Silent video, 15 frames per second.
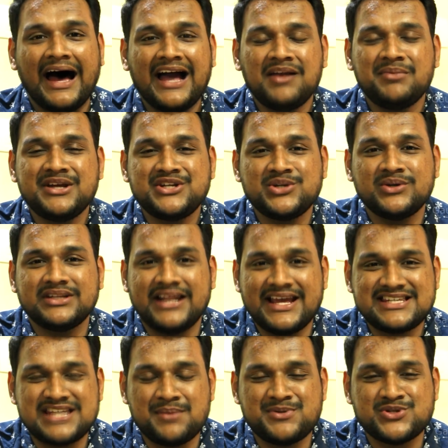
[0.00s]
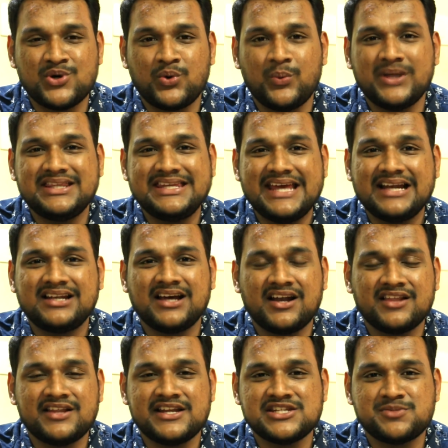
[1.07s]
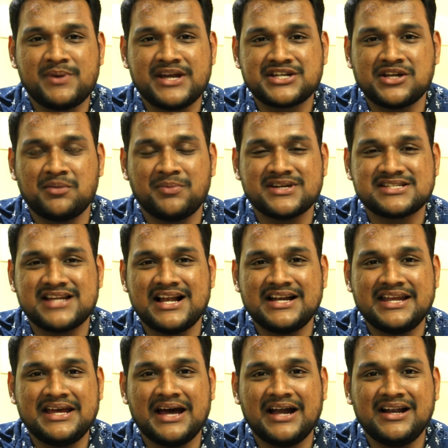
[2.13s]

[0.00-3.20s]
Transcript: I'll meet you in the next episode with yet another inspirational personality.